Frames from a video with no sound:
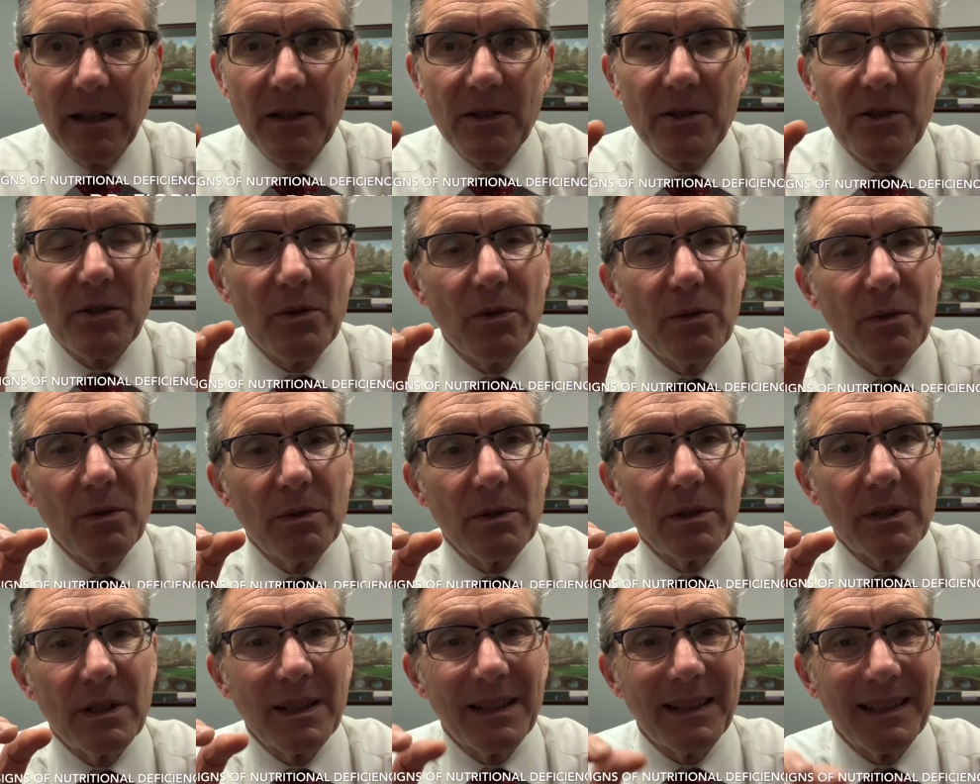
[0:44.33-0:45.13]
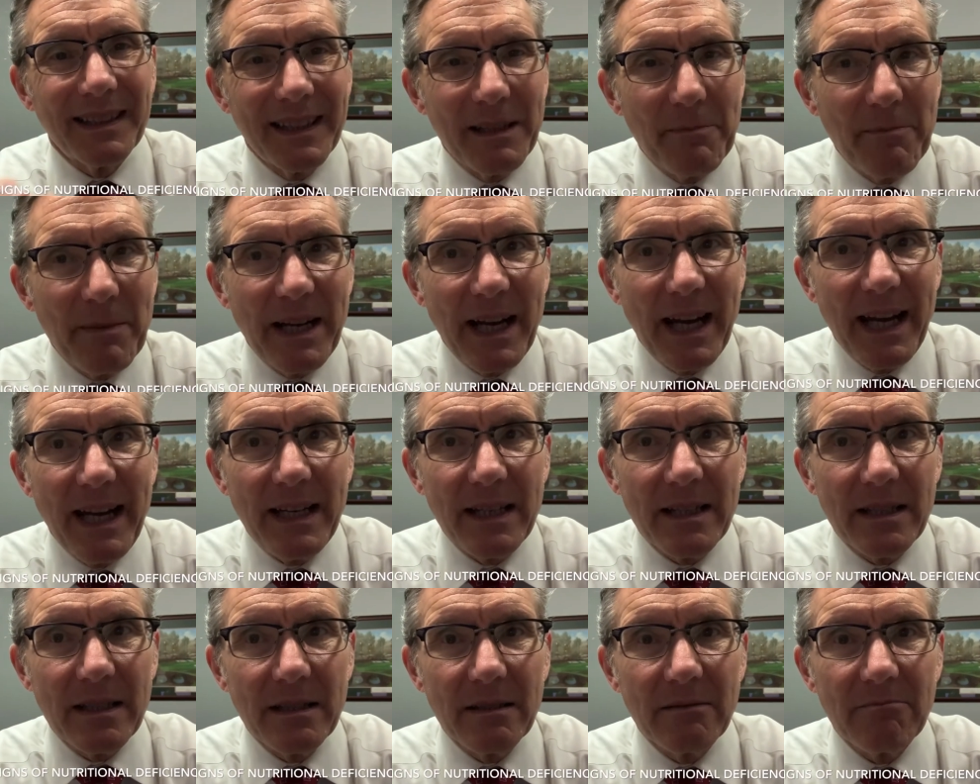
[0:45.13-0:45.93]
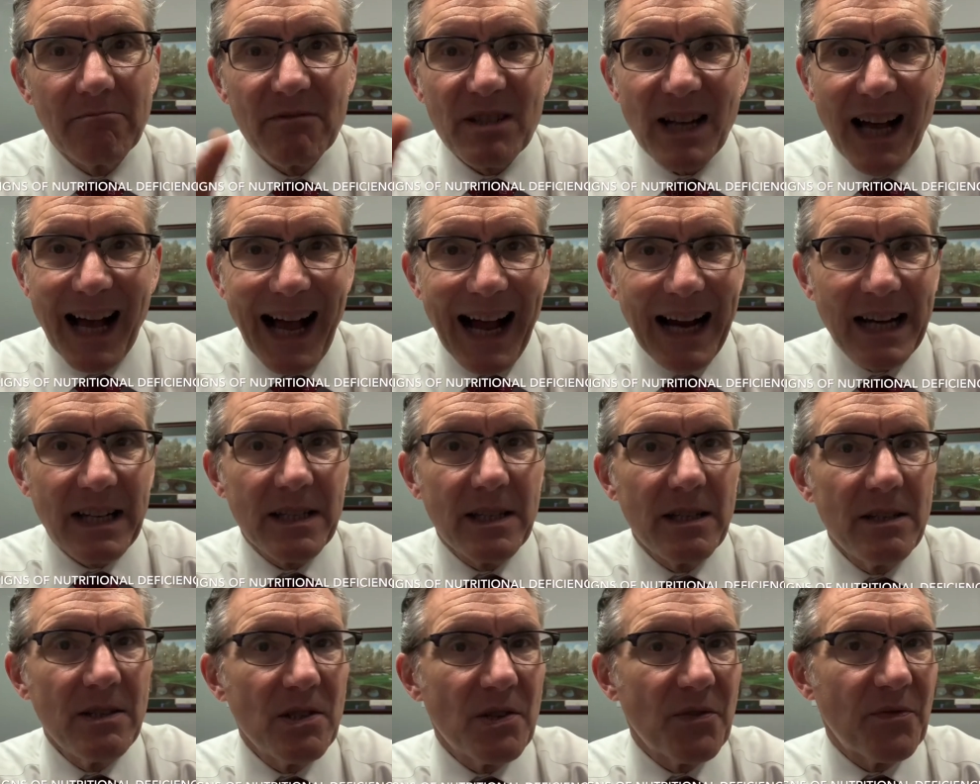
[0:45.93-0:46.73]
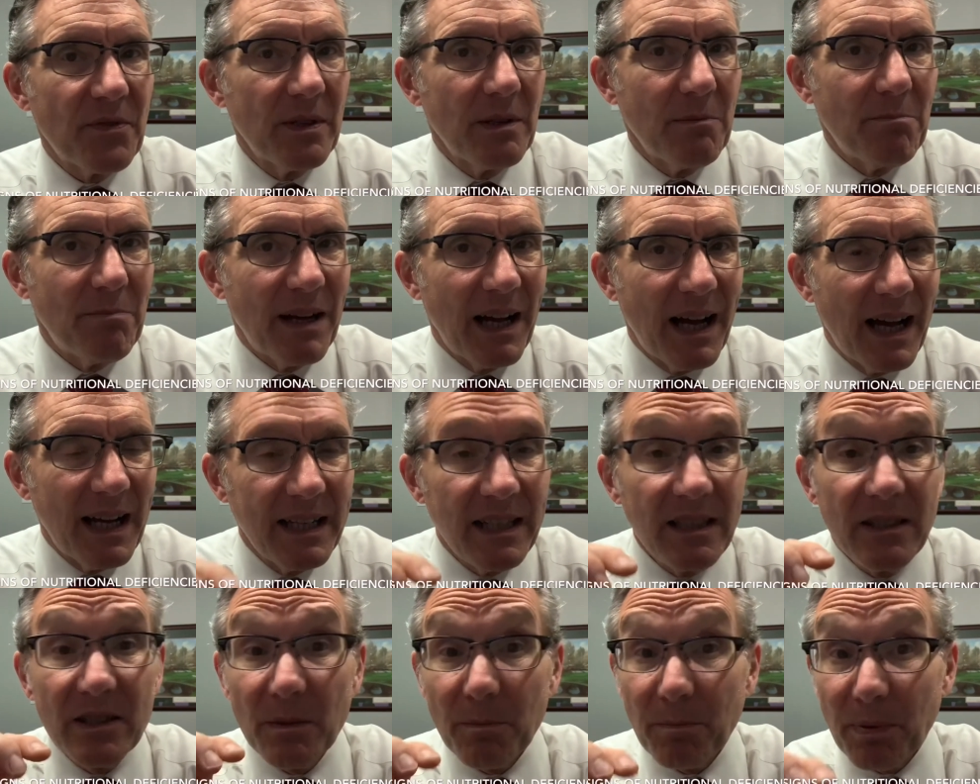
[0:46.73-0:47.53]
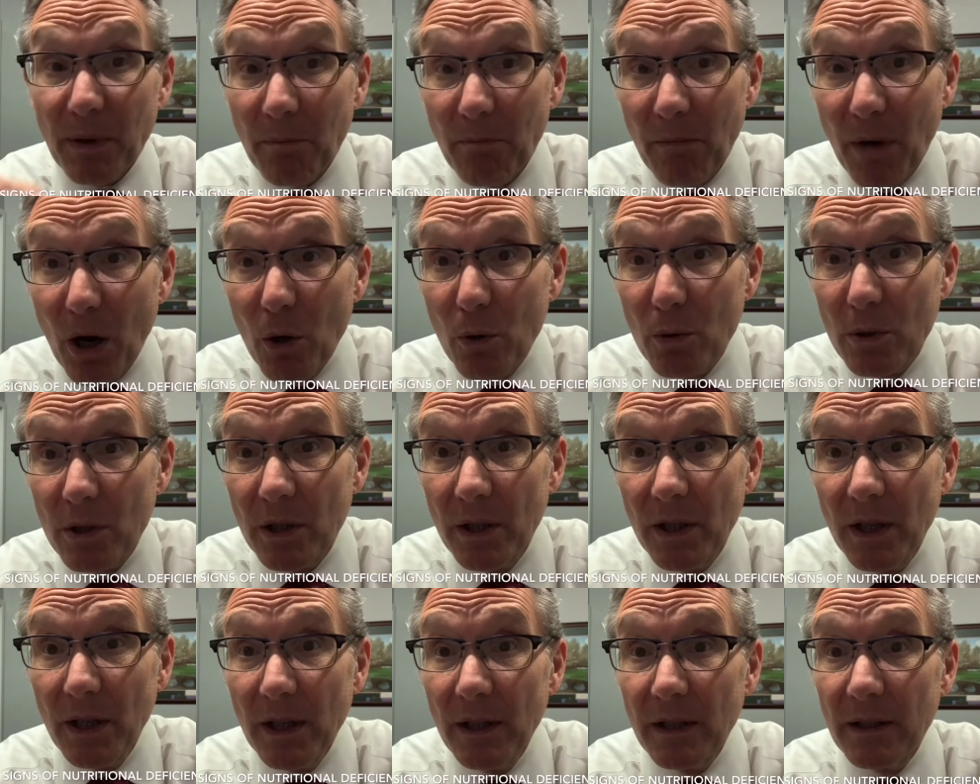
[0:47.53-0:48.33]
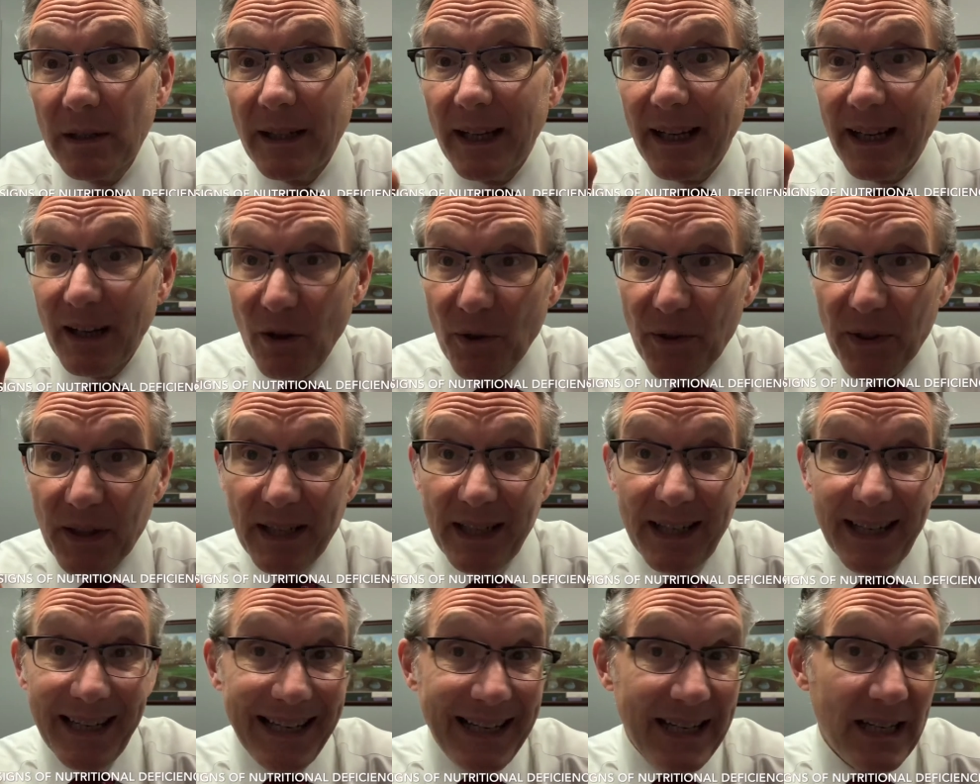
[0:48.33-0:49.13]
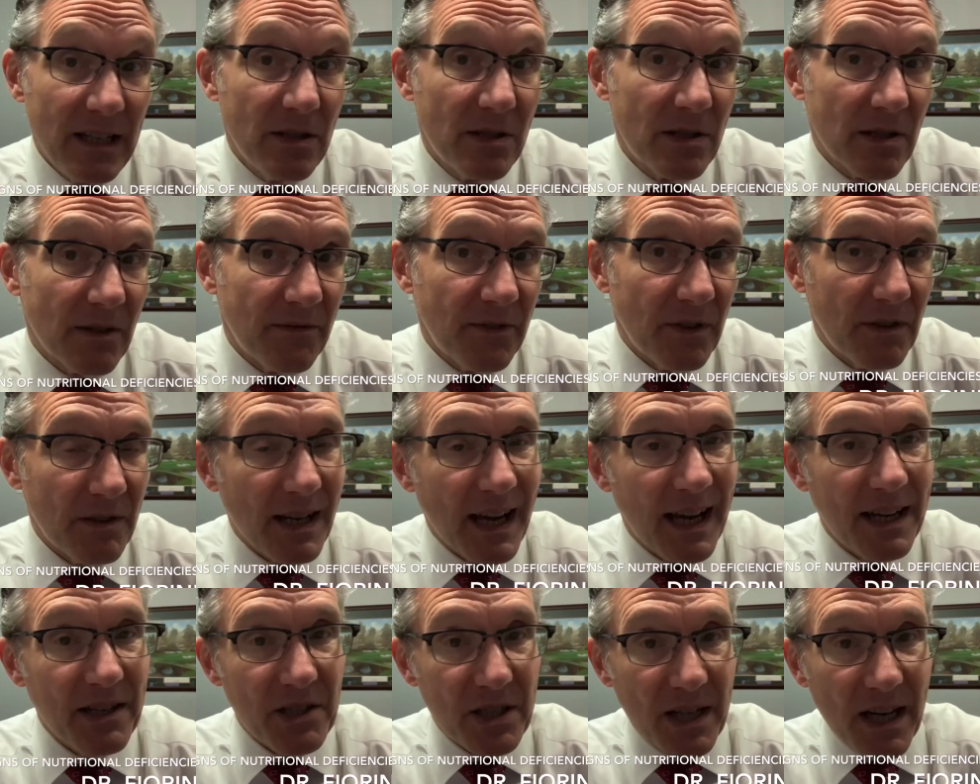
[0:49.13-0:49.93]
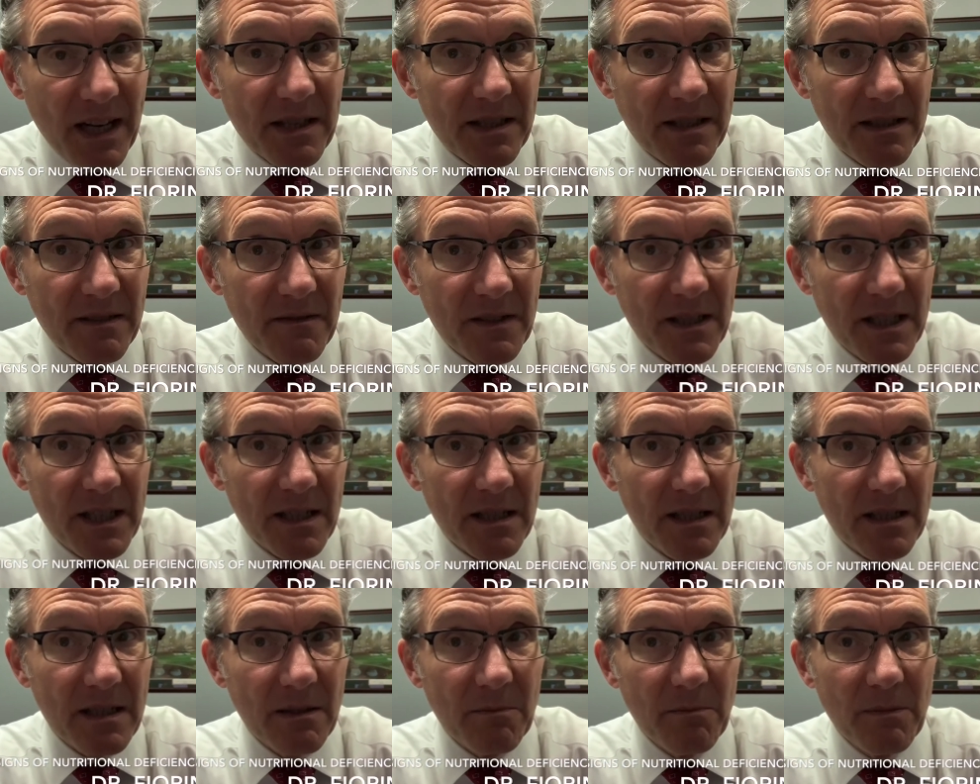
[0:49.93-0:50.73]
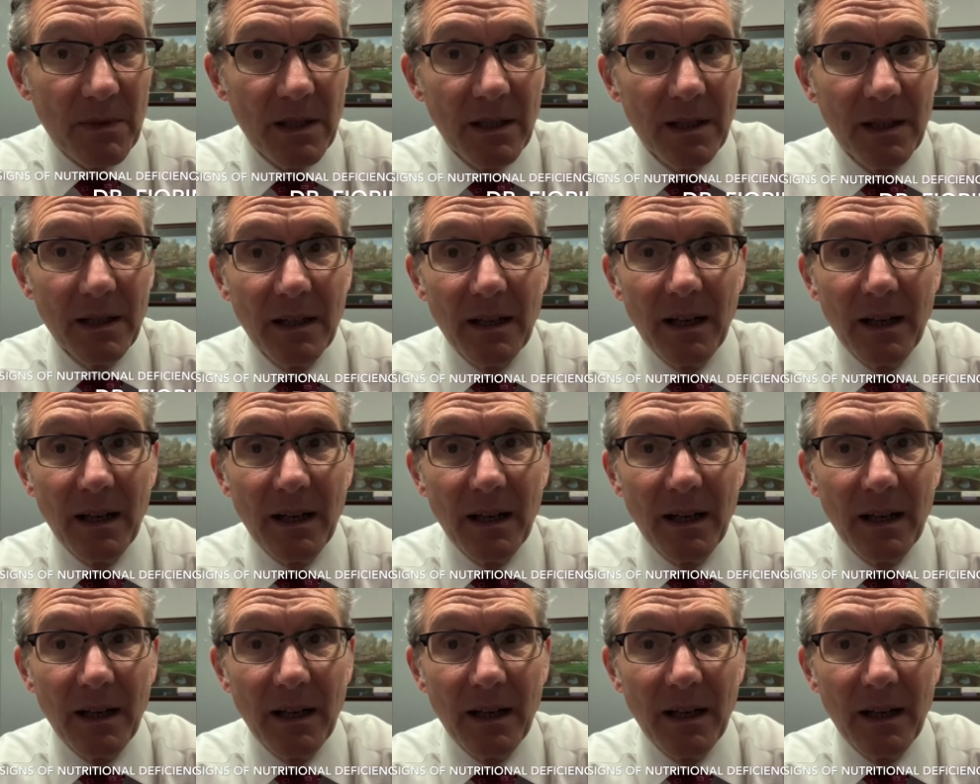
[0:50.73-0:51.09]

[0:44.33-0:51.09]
to eliminate toxins from the body, to promote the healthy needs of your digestive system,